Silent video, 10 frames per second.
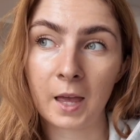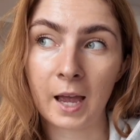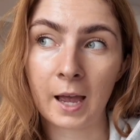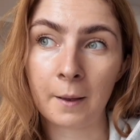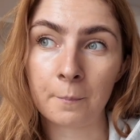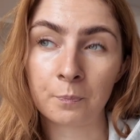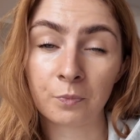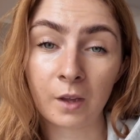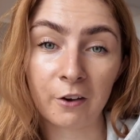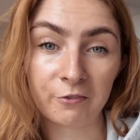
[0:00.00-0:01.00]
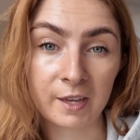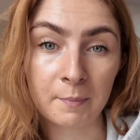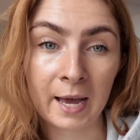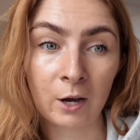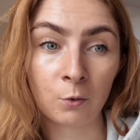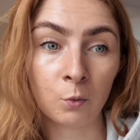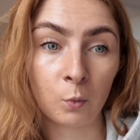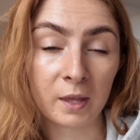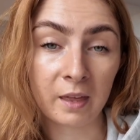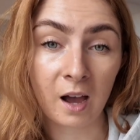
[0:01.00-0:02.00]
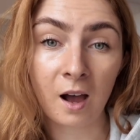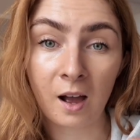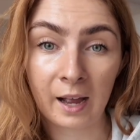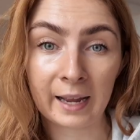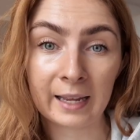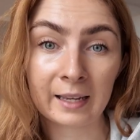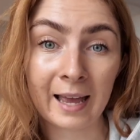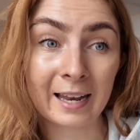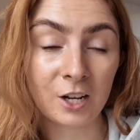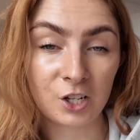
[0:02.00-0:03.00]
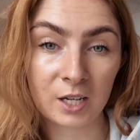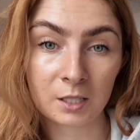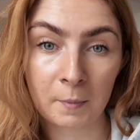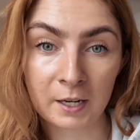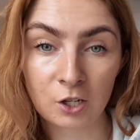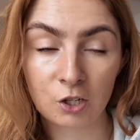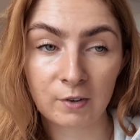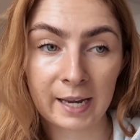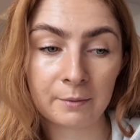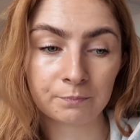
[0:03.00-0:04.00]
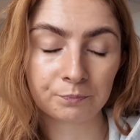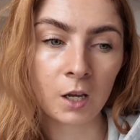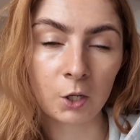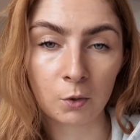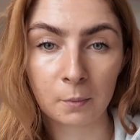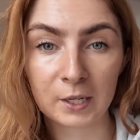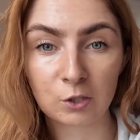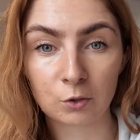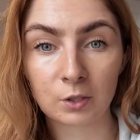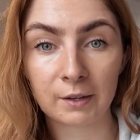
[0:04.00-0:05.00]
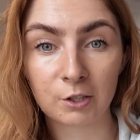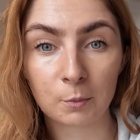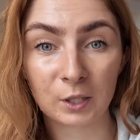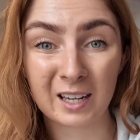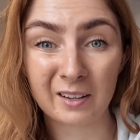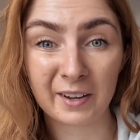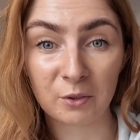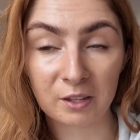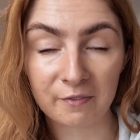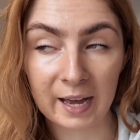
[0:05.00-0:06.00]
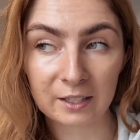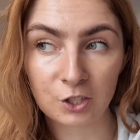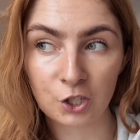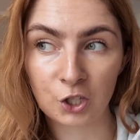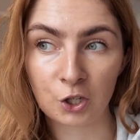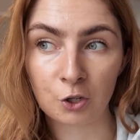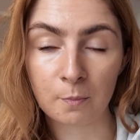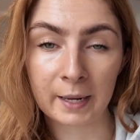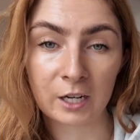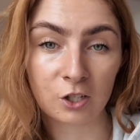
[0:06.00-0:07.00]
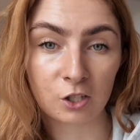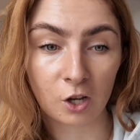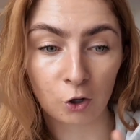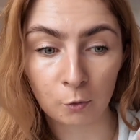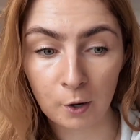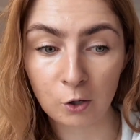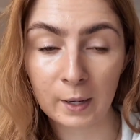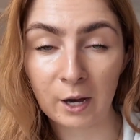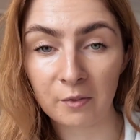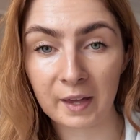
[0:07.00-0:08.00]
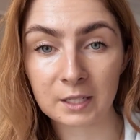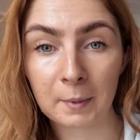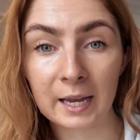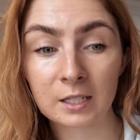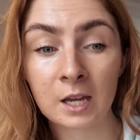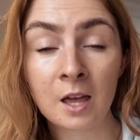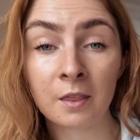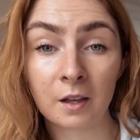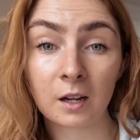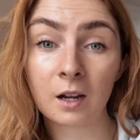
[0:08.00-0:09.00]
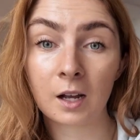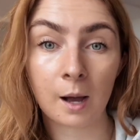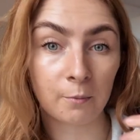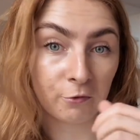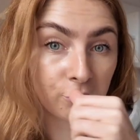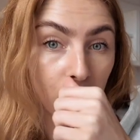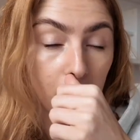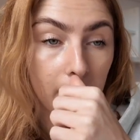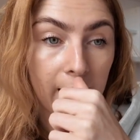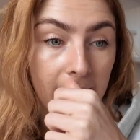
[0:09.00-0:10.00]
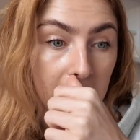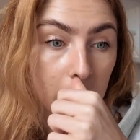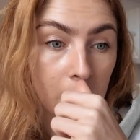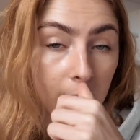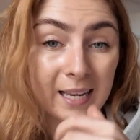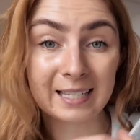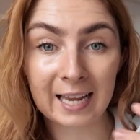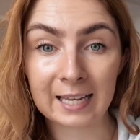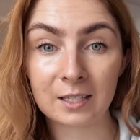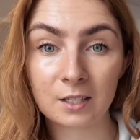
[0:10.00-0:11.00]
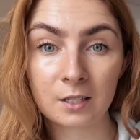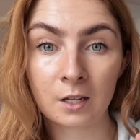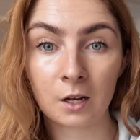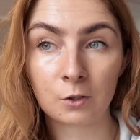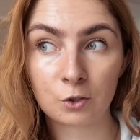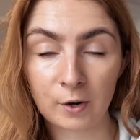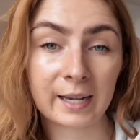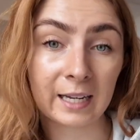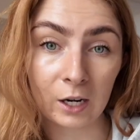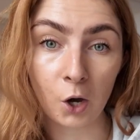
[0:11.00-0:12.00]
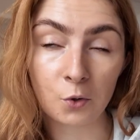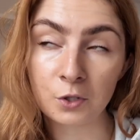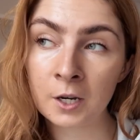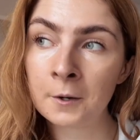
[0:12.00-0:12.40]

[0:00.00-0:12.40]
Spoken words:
a female with a high energy expenditure rate. You want to make sure you're giving your body enough healthy fats to manage the hormonal health aspect that can come from a quite intense training load.